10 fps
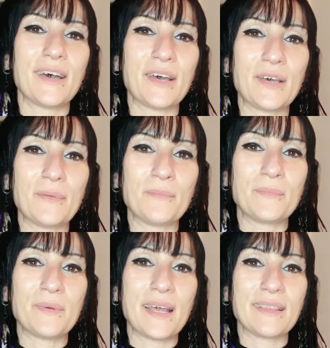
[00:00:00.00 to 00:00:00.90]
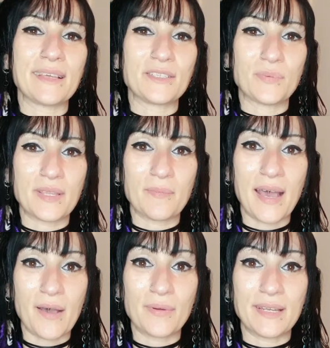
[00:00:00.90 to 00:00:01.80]
and that is where the
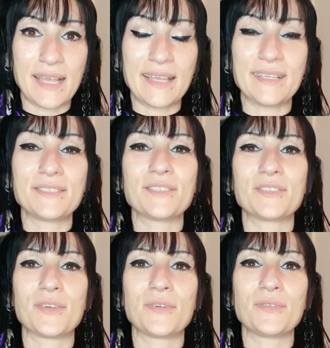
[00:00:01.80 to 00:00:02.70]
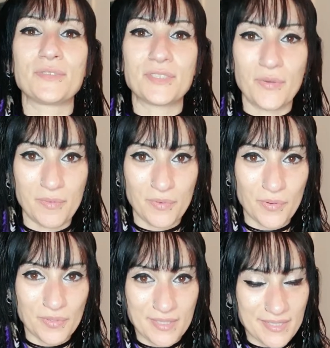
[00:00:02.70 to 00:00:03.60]
power lays. So
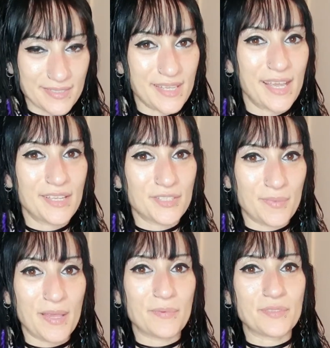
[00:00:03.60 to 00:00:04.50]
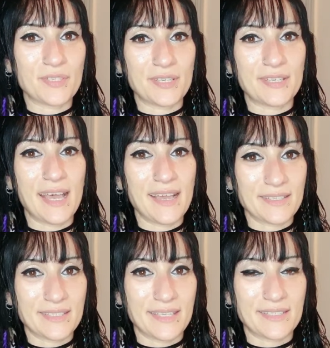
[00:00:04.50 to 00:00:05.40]
important to be able to
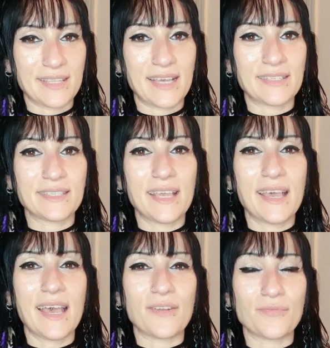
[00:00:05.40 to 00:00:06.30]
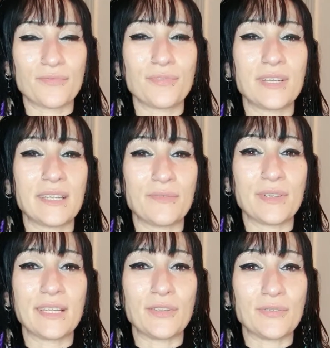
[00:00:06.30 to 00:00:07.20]
access that and really,
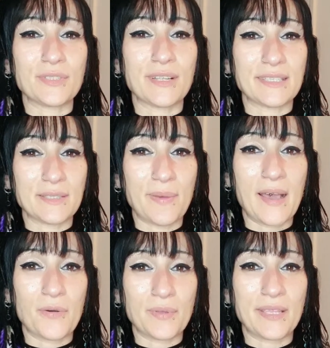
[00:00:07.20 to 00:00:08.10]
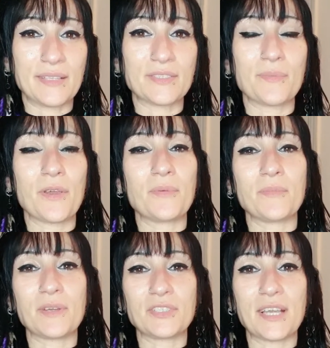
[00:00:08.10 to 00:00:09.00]
really utilize the power within. So I'm
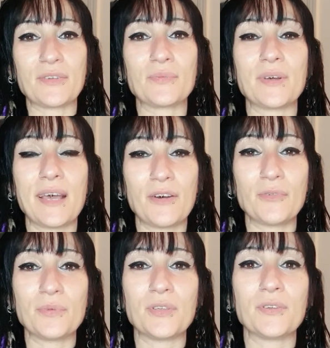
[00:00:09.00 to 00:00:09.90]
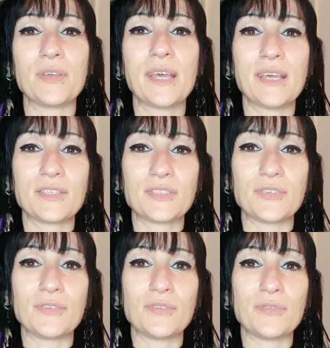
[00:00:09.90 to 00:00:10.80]
hoping my channel will help you
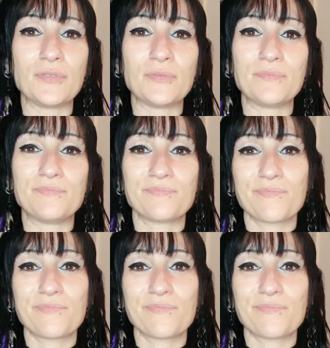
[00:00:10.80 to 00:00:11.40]
to